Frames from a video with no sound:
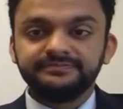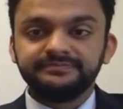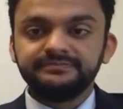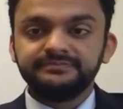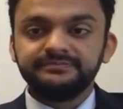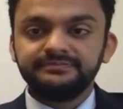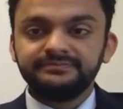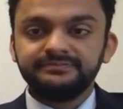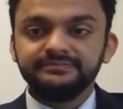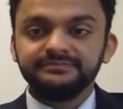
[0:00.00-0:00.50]

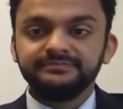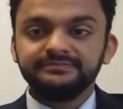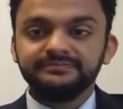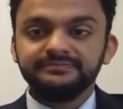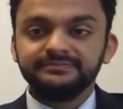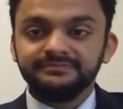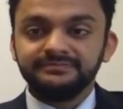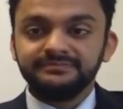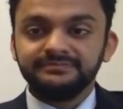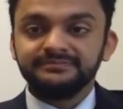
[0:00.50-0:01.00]

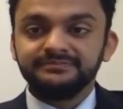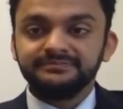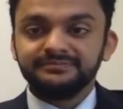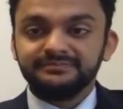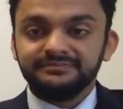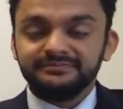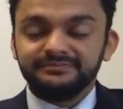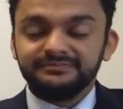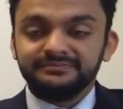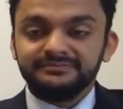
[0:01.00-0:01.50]

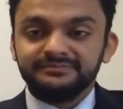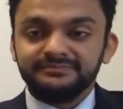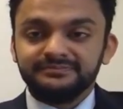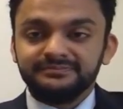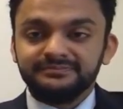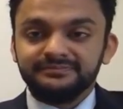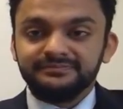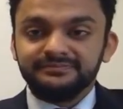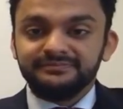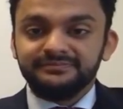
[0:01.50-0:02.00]

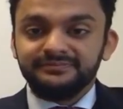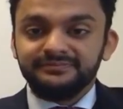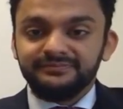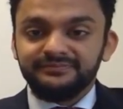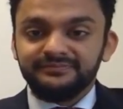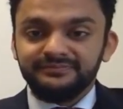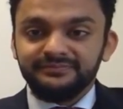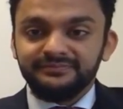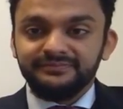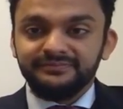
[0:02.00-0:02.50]

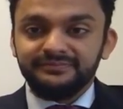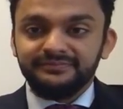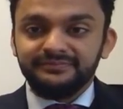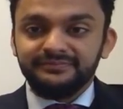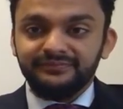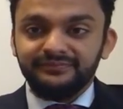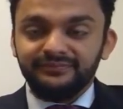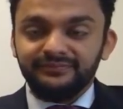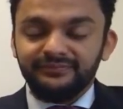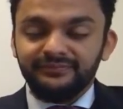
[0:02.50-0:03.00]

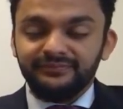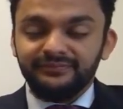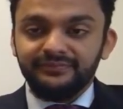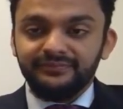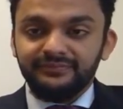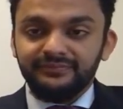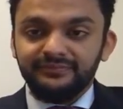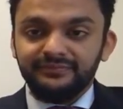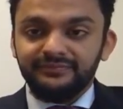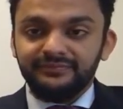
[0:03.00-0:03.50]

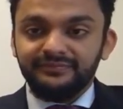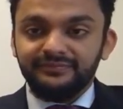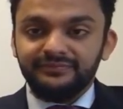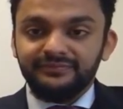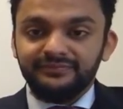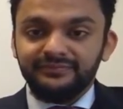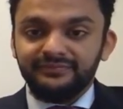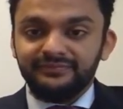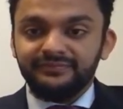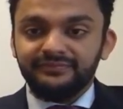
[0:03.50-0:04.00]

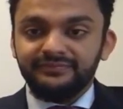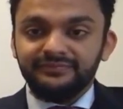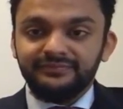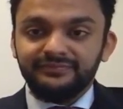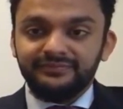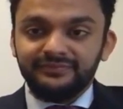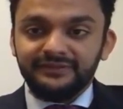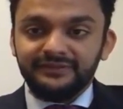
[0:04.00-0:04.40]
This person isn't speaking.